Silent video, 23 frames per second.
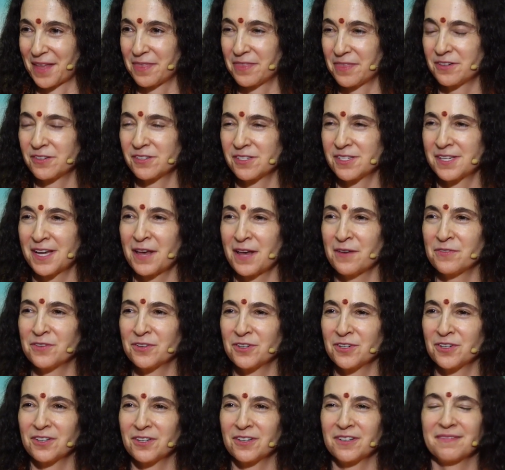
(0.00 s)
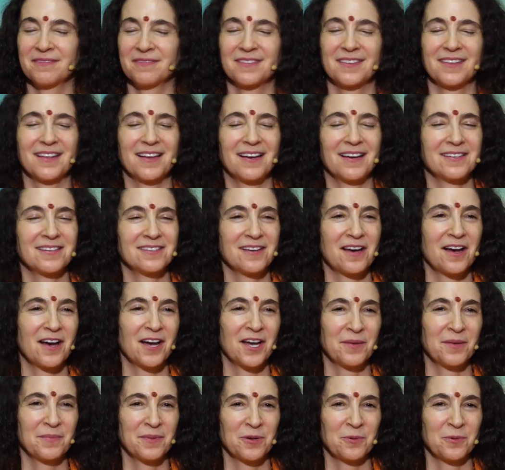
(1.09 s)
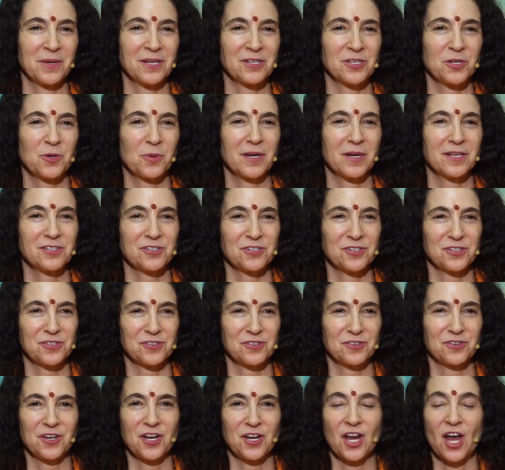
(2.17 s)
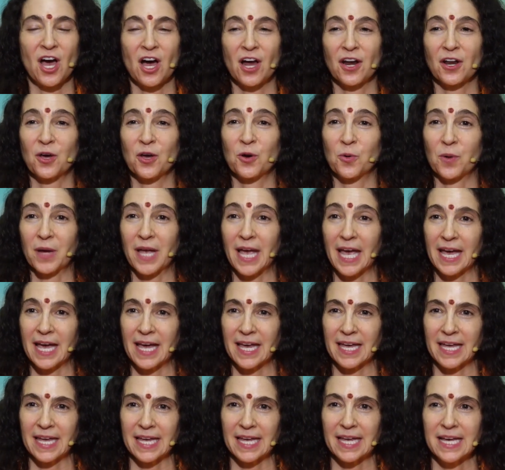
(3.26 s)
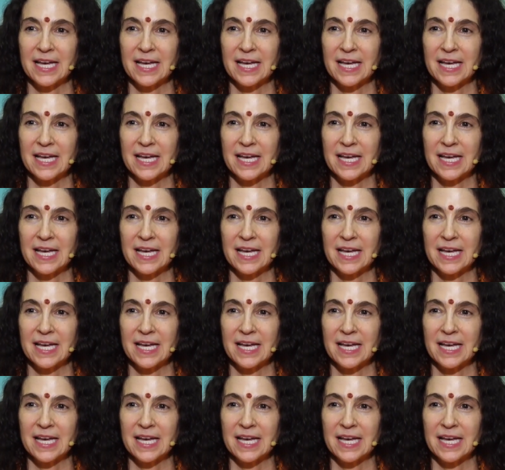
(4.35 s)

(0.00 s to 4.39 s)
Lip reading: There's never a time in which questions are not okay.